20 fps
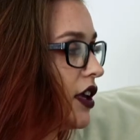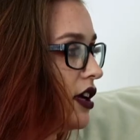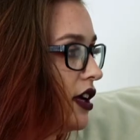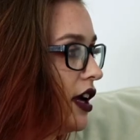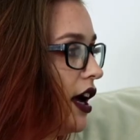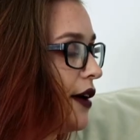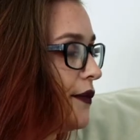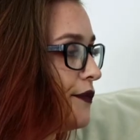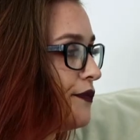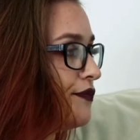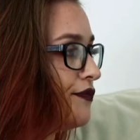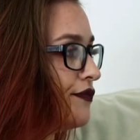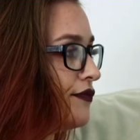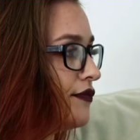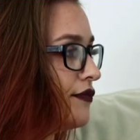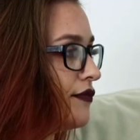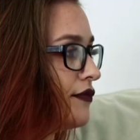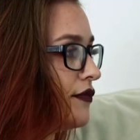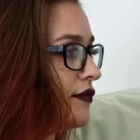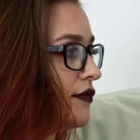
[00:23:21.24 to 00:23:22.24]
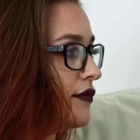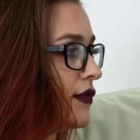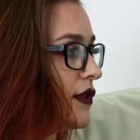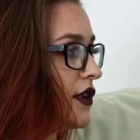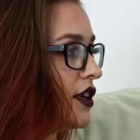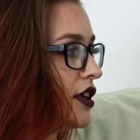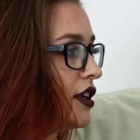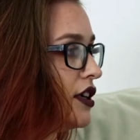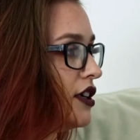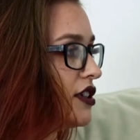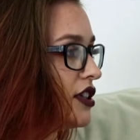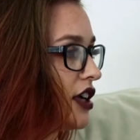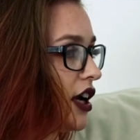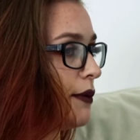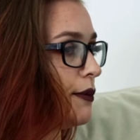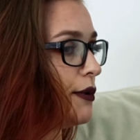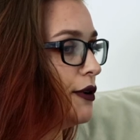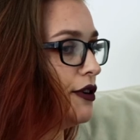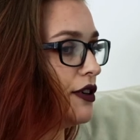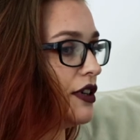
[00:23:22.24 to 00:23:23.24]
You could, yeah. you could sell it on to...
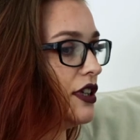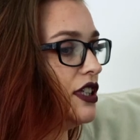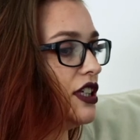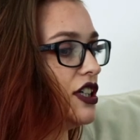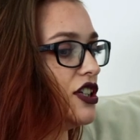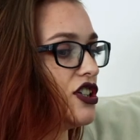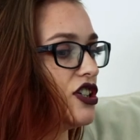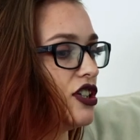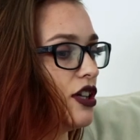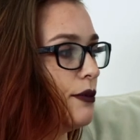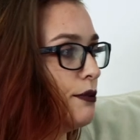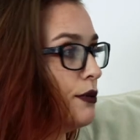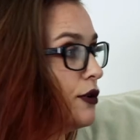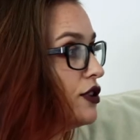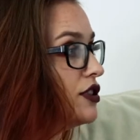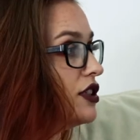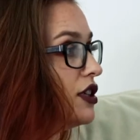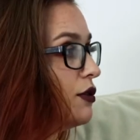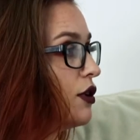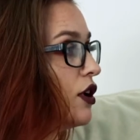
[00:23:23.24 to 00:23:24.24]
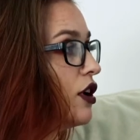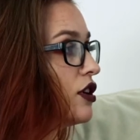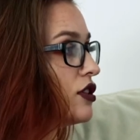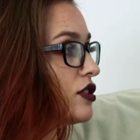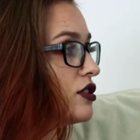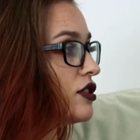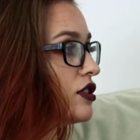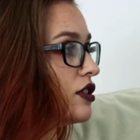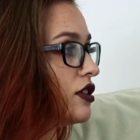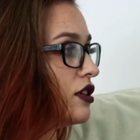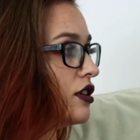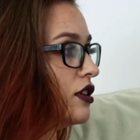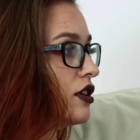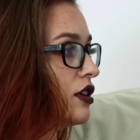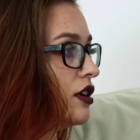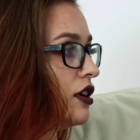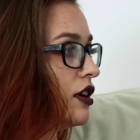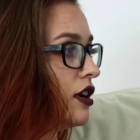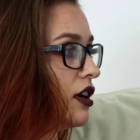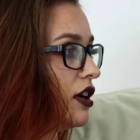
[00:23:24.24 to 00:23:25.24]
Shampoo, conditioner, to body wash.
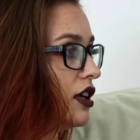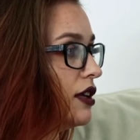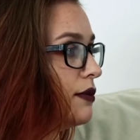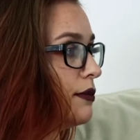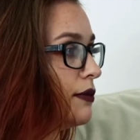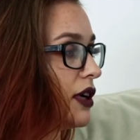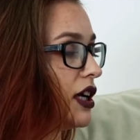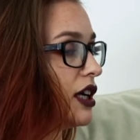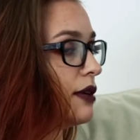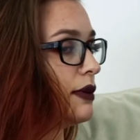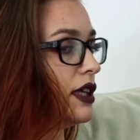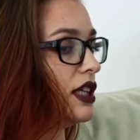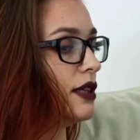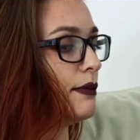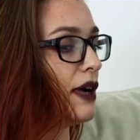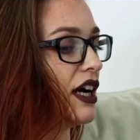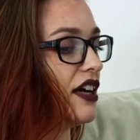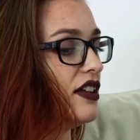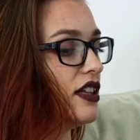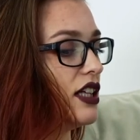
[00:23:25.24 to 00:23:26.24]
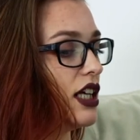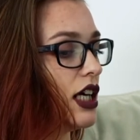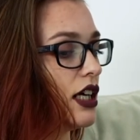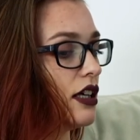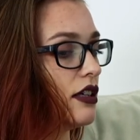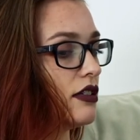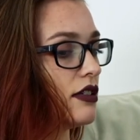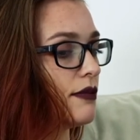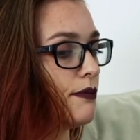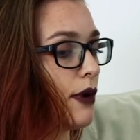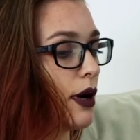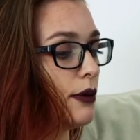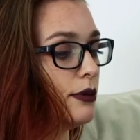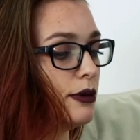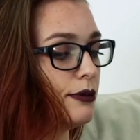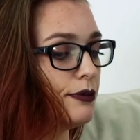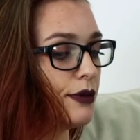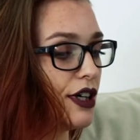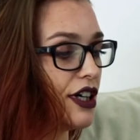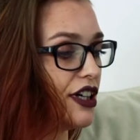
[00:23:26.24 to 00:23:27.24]
Yeah. And they're going to be the main things.
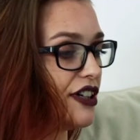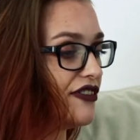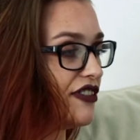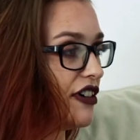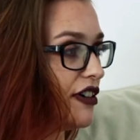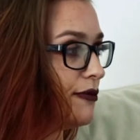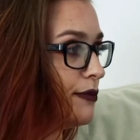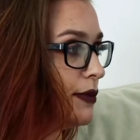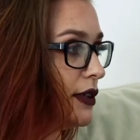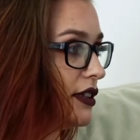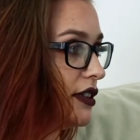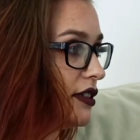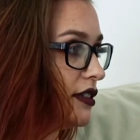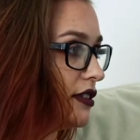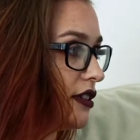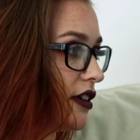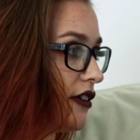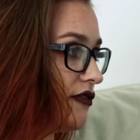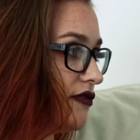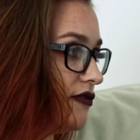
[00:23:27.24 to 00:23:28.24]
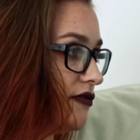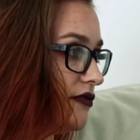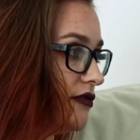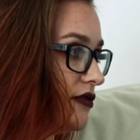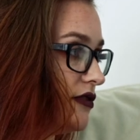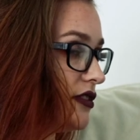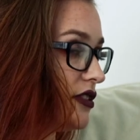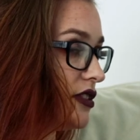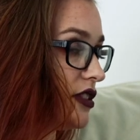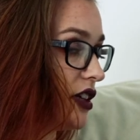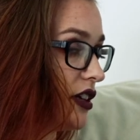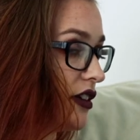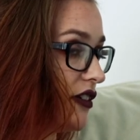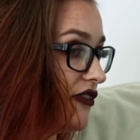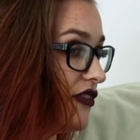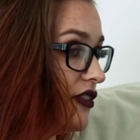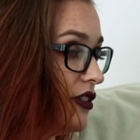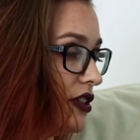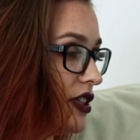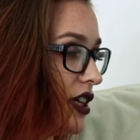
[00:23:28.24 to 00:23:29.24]
Bubble bath, I've been... done
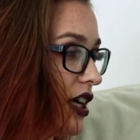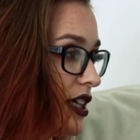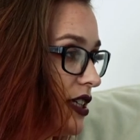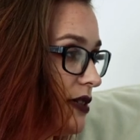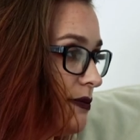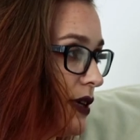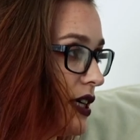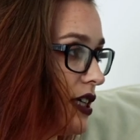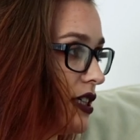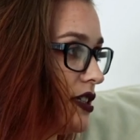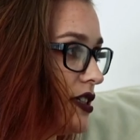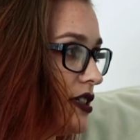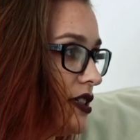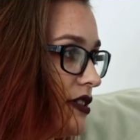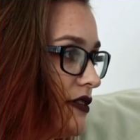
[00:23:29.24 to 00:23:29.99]
a few test batches.